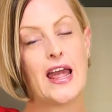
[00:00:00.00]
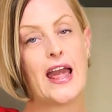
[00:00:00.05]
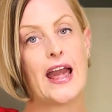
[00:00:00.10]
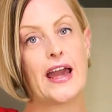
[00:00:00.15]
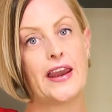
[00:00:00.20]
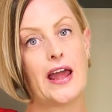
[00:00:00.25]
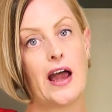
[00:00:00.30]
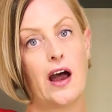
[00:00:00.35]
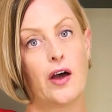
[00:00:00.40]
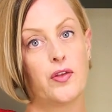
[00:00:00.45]

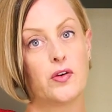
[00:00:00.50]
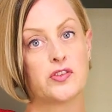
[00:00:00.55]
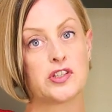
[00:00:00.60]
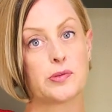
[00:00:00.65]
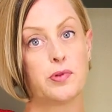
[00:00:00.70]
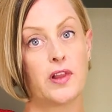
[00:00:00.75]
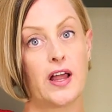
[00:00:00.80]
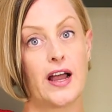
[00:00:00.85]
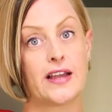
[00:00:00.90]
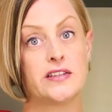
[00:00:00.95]
and how those
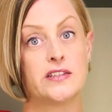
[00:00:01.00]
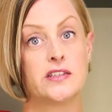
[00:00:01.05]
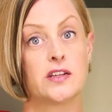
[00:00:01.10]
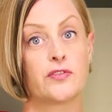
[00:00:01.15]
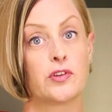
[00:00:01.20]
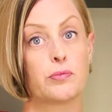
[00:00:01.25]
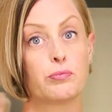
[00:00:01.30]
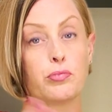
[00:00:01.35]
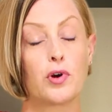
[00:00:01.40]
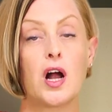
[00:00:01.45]
apply to
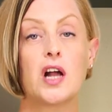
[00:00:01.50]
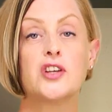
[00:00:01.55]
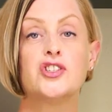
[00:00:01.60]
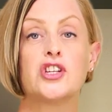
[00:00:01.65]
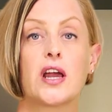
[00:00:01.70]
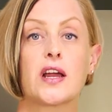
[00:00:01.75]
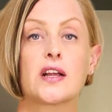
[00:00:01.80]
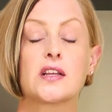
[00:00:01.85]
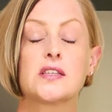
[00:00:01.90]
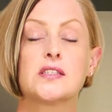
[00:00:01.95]
different
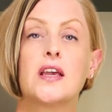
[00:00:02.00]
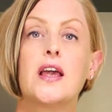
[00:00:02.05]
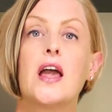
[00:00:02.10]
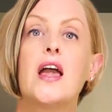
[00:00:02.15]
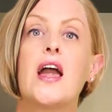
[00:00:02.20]
projects.